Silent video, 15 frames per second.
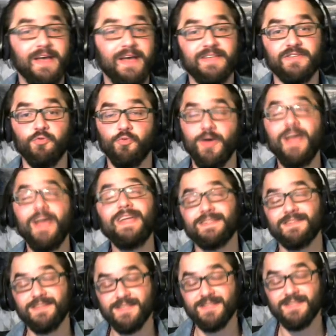is great
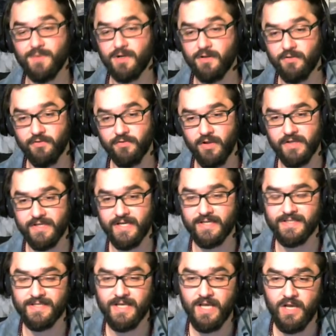in Smuggler's Hall
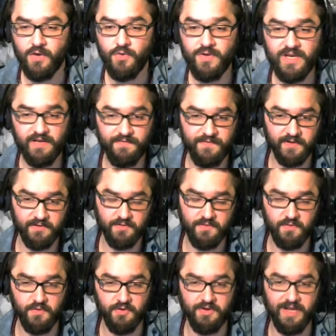decks who need to filter
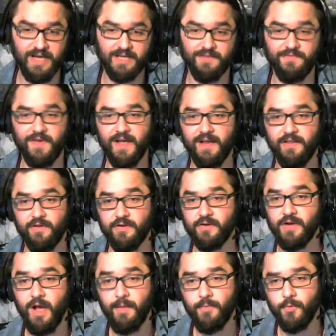through their deck to find their
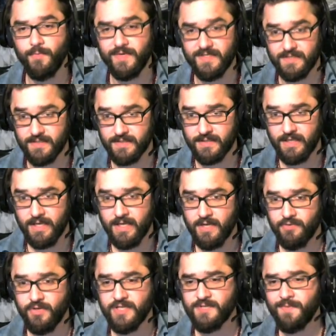combo pieces.
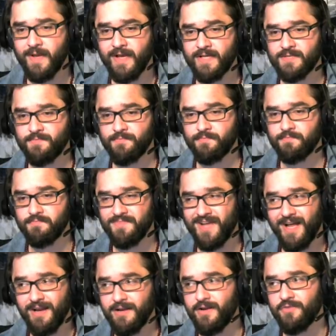Dres Spy is
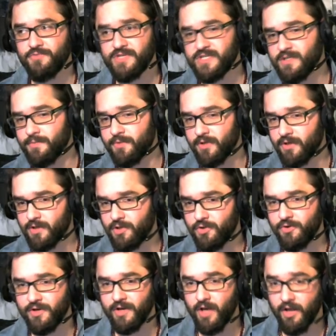not an unreasonable
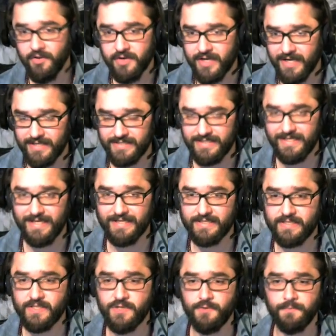include in other kinds of decks,
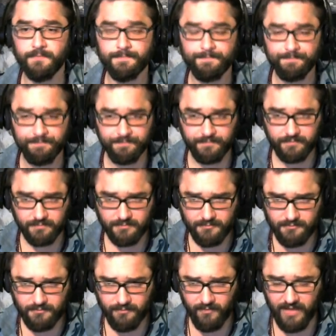too.
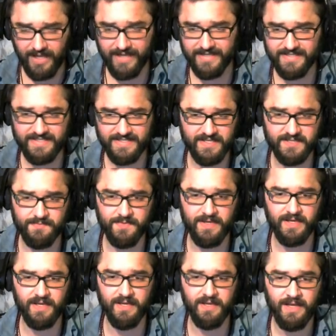I can see this
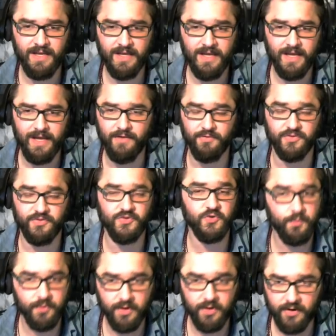being in a
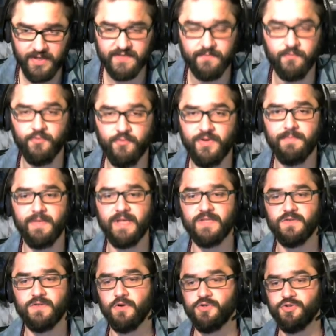super aggressive green
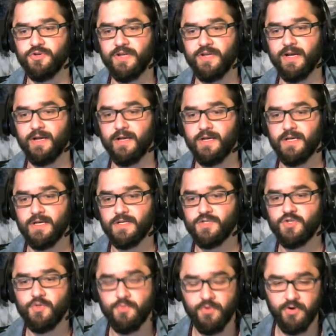based archer deck,
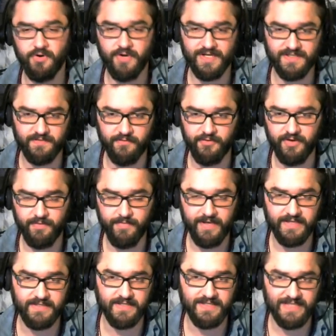super aggressive green
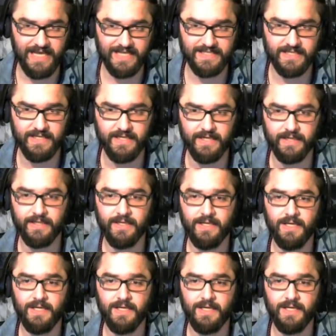based assassin deck.